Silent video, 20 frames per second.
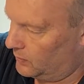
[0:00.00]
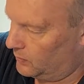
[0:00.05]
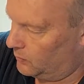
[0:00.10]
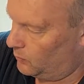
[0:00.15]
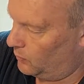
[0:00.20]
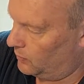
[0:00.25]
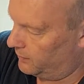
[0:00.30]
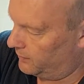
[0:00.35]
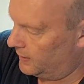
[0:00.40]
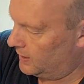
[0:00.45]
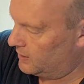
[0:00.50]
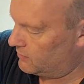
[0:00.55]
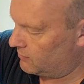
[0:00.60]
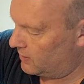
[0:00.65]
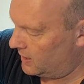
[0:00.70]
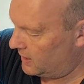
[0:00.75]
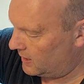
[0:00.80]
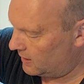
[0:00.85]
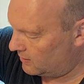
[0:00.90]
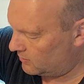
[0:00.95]
one of these
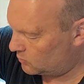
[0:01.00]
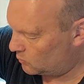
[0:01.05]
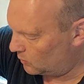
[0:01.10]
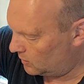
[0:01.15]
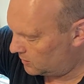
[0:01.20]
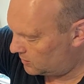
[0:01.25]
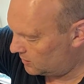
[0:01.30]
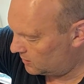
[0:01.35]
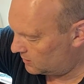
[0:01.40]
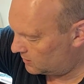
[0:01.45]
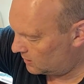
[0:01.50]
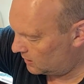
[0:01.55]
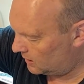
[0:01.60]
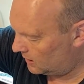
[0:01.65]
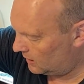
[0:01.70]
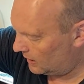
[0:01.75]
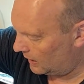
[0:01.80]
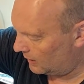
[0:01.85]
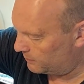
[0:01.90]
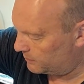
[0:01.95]
radios, which is
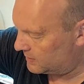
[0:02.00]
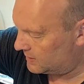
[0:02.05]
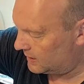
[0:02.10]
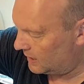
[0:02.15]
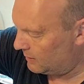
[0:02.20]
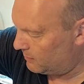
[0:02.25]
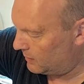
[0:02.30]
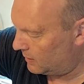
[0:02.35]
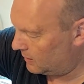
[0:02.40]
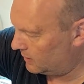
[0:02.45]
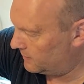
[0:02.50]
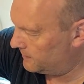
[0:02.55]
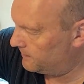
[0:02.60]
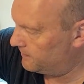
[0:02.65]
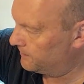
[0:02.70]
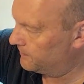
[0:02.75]
the Apsima